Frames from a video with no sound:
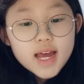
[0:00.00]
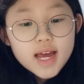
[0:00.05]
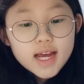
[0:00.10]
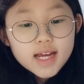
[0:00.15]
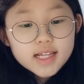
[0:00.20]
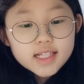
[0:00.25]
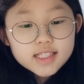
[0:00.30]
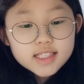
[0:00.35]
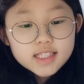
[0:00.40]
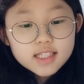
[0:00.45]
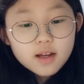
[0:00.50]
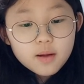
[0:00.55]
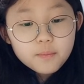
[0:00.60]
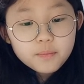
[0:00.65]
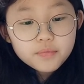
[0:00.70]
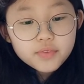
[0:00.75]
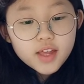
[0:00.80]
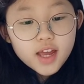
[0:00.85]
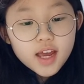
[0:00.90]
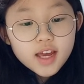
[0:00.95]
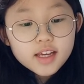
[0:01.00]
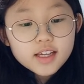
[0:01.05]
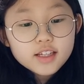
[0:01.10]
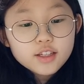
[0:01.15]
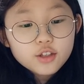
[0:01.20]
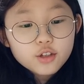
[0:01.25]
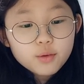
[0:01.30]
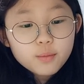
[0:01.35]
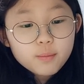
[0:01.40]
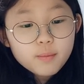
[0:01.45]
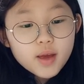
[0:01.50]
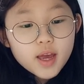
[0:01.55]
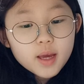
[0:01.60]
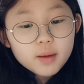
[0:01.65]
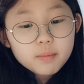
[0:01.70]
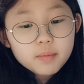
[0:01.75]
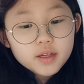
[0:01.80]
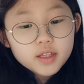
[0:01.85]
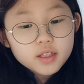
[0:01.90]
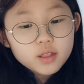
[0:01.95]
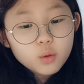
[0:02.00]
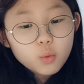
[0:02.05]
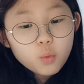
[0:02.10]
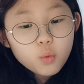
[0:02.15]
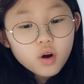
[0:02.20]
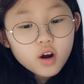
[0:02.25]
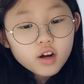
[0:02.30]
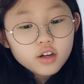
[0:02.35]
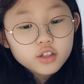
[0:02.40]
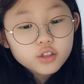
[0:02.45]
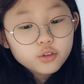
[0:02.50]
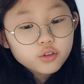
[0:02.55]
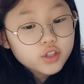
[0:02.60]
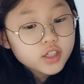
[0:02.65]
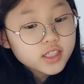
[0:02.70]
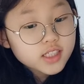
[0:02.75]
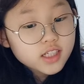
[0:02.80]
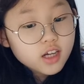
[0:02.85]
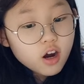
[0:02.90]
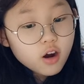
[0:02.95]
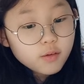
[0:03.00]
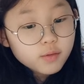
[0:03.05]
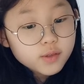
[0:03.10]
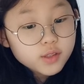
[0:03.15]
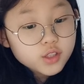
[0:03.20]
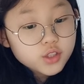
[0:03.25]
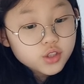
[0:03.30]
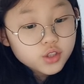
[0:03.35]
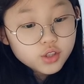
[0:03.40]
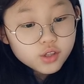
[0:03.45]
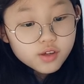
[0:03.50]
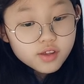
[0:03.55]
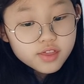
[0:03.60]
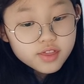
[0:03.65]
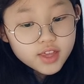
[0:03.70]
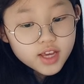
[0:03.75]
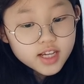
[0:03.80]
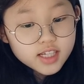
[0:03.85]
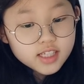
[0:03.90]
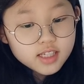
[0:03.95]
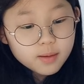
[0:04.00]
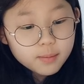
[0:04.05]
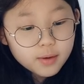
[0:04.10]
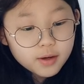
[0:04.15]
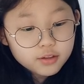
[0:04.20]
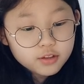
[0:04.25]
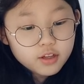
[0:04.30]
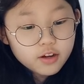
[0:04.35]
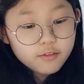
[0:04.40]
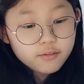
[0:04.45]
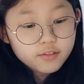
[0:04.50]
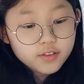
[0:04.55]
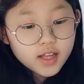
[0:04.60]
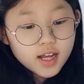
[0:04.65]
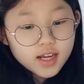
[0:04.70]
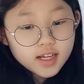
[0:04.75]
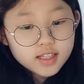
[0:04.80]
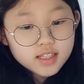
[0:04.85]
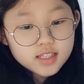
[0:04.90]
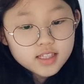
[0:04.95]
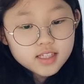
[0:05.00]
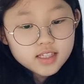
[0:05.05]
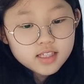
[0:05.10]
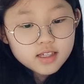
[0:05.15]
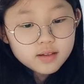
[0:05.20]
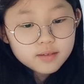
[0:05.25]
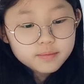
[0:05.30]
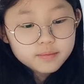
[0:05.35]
and someday you may be the one who discovers new things about their flights.